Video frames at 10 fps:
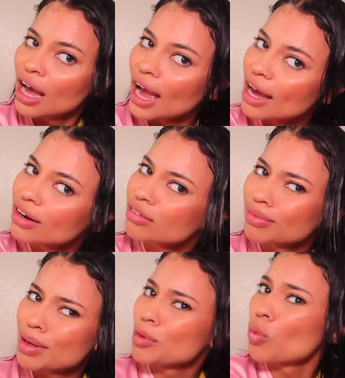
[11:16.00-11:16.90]
and
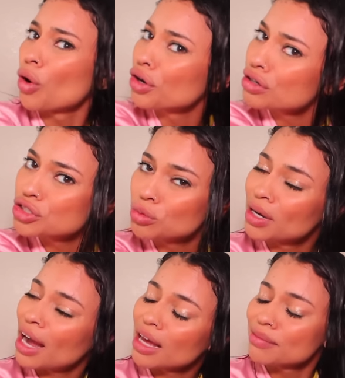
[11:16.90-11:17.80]
maybe one or two
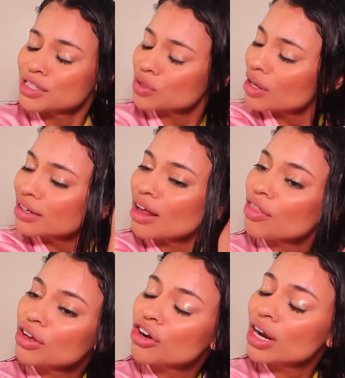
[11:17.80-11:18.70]
behind me, so like nothing